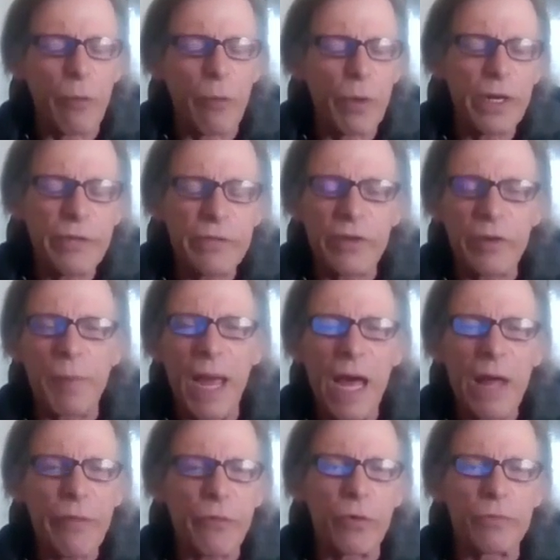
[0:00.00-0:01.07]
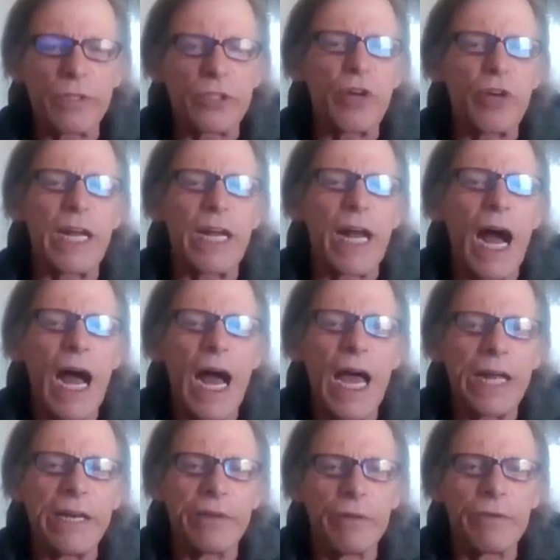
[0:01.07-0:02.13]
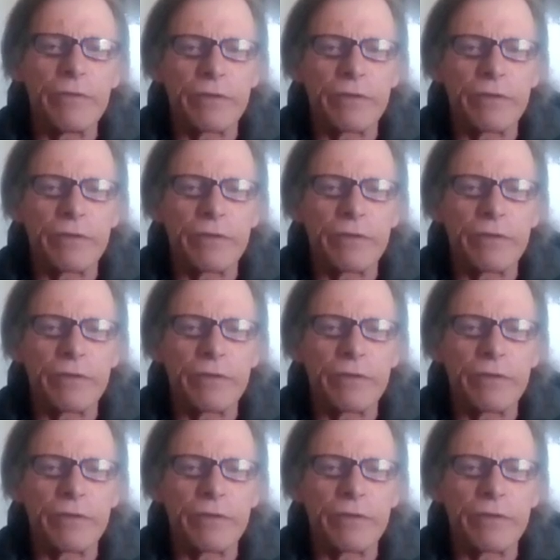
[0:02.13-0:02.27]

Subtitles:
I went into the bathroom to try to hide